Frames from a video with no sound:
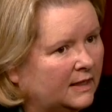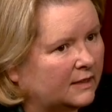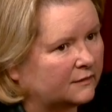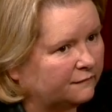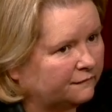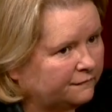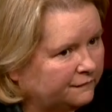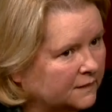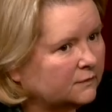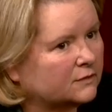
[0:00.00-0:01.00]
how to
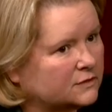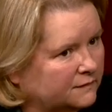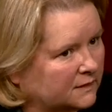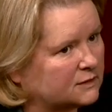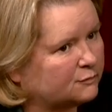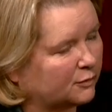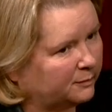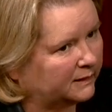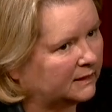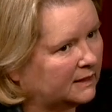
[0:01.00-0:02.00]
feel those feelings
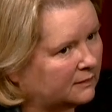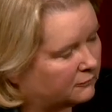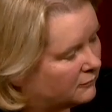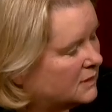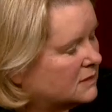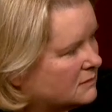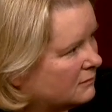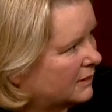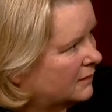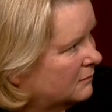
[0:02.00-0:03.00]
properly and how to
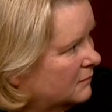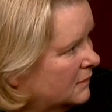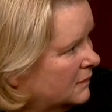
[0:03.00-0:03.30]
reintegrate them.